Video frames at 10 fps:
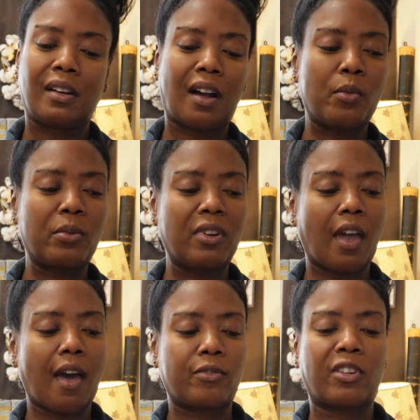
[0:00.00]
really
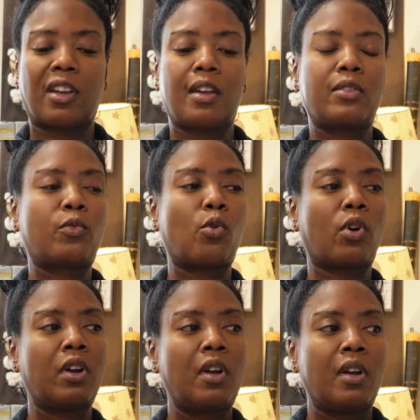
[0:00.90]
advocate
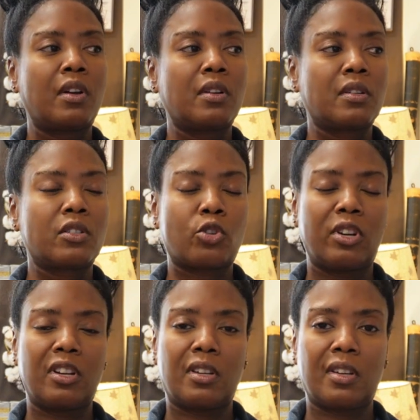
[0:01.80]
for
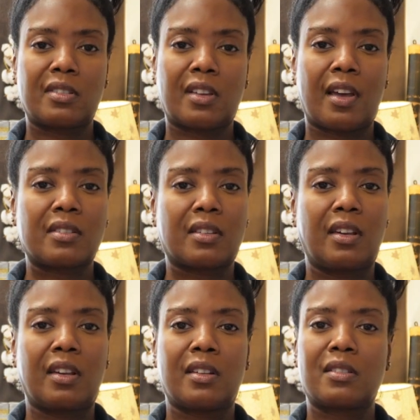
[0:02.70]
treating kids as
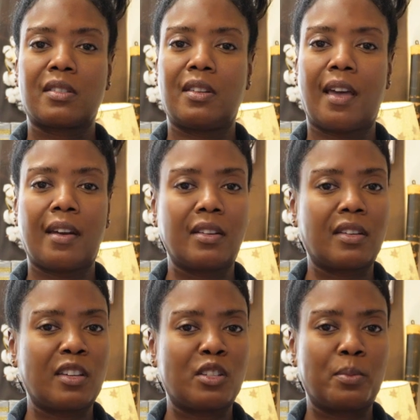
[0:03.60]
kids, letting
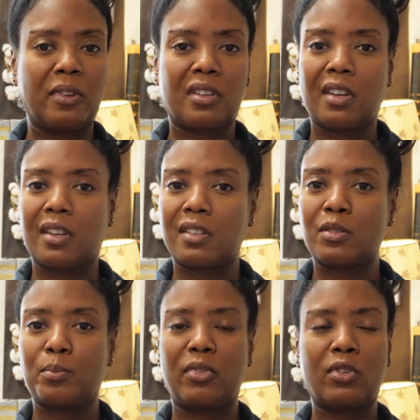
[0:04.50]
kids be kids,
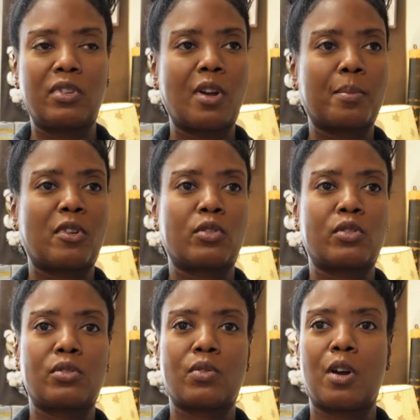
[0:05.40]
building up those
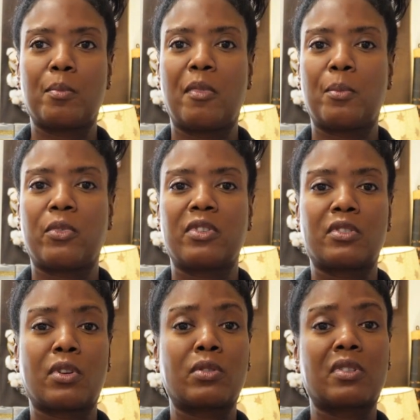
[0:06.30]
strong memories,
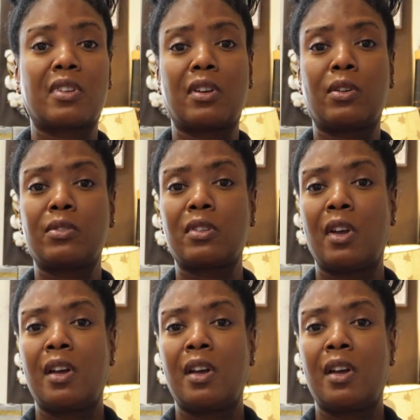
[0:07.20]
those skills,